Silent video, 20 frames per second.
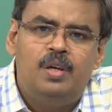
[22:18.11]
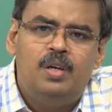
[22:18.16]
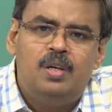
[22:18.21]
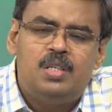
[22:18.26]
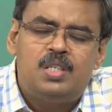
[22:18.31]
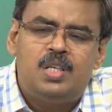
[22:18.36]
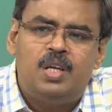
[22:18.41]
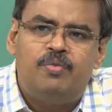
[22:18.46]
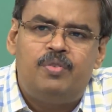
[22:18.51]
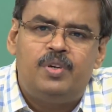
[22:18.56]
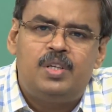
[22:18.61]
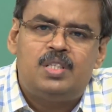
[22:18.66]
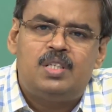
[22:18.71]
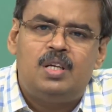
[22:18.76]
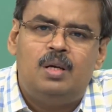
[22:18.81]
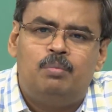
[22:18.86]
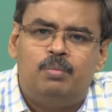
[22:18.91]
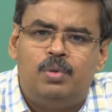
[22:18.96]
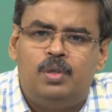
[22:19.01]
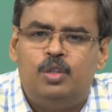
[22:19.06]
Say for
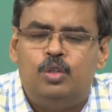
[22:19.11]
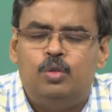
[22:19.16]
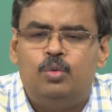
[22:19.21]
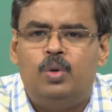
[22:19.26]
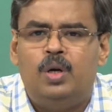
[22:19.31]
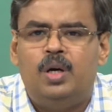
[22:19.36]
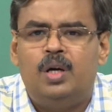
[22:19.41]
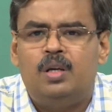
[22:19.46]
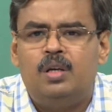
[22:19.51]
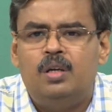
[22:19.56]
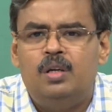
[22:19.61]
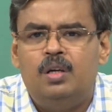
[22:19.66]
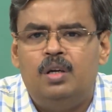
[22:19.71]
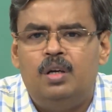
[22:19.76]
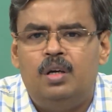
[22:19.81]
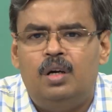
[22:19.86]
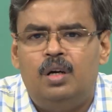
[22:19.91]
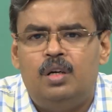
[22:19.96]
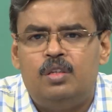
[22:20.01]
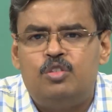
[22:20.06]
example, you are
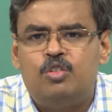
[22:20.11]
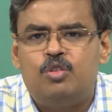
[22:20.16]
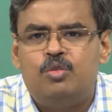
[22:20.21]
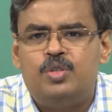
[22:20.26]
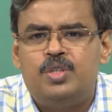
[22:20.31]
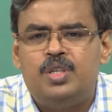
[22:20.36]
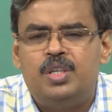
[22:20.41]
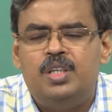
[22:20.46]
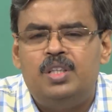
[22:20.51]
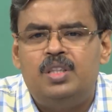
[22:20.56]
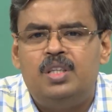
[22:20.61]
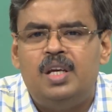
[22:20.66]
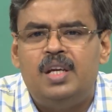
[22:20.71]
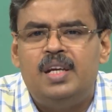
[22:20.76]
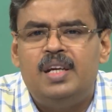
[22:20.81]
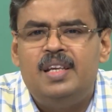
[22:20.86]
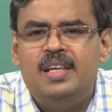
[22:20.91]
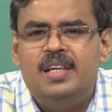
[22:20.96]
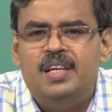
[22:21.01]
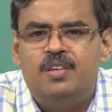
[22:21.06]
chosen in the
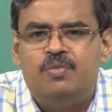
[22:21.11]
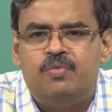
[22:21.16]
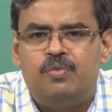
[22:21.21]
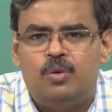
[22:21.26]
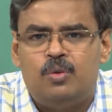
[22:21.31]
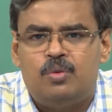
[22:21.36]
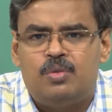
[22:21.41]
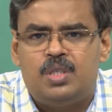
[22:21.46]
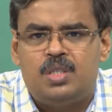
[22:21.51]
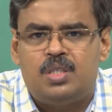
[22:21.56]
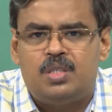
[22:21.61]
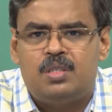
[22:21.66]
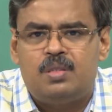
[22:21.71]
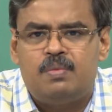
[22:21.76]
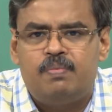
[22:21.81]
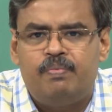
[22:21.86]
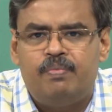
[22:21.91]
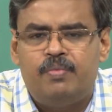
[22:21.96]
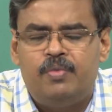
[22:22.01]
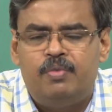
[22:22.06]
elite forces,
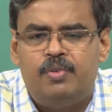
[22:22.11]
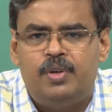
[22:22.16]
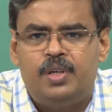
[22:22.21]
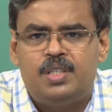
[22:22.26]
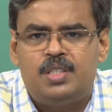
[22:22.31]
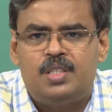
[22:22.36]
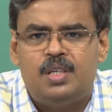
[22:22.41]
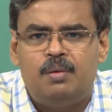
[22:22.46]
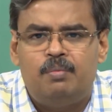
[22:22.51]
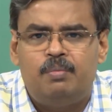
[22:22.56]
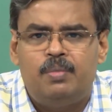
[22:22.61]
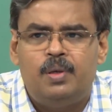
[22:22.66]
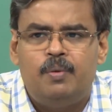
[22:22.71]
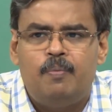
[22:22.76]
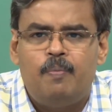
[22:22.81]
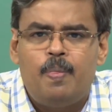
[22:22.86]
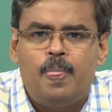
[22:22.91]
for example,